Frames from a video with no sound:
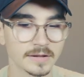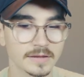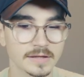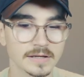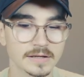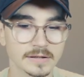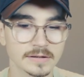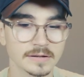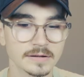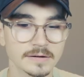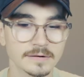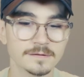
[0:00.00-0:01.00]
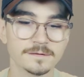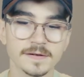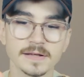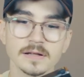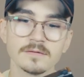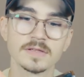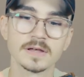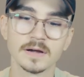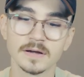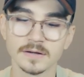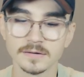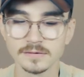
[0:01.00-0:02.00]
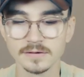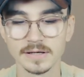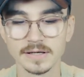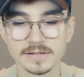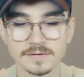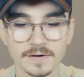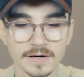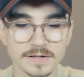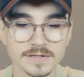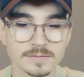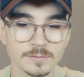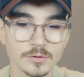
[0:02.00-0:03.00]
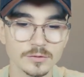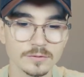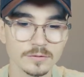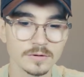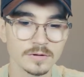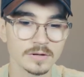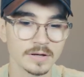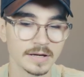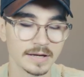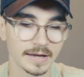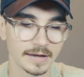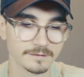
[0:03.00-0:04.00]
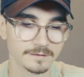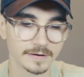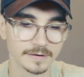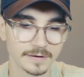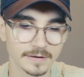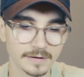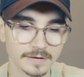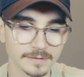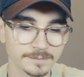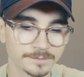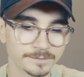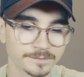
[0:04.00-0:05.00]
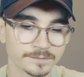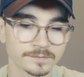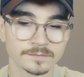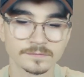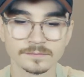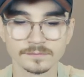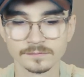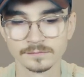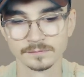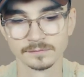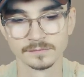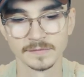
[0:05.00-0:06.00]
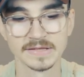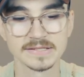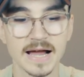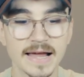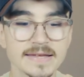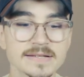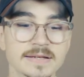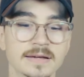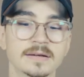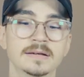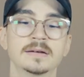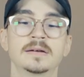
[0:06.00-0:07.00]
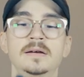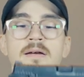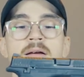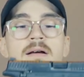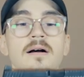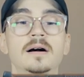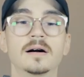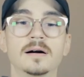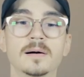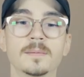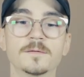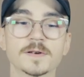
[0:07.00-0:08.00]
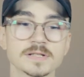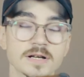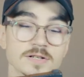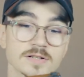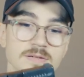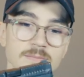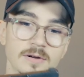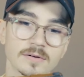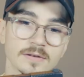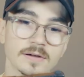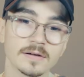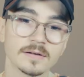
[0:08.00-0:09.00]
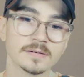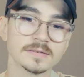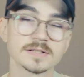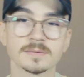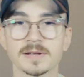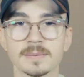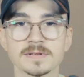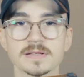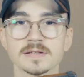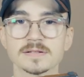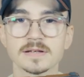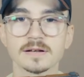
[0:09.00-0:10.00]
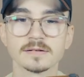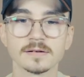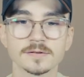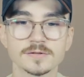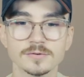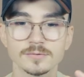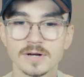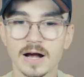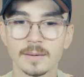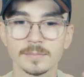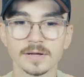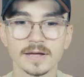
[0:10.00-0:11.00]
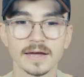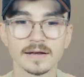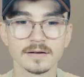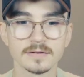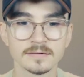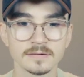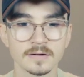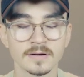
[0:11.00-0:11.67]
the feel of the gun is very smooth and very tight. For such a small gun, sometimes things get a little too complicated,